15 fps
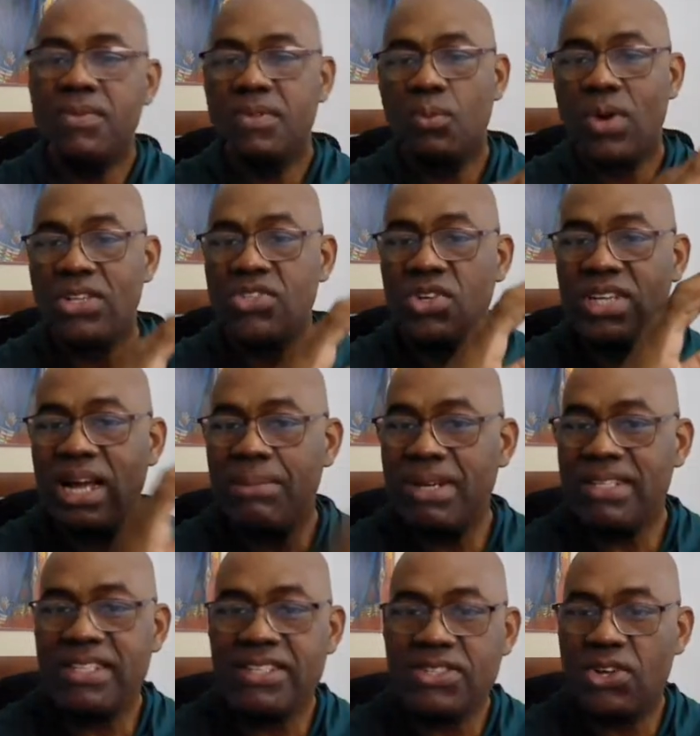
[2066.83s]
Once your
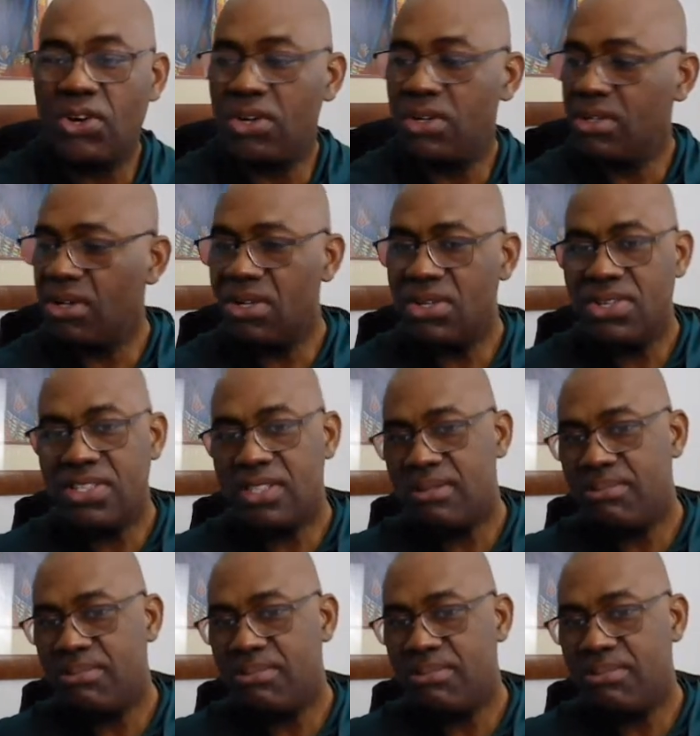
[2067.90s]
diabetes is cured, all those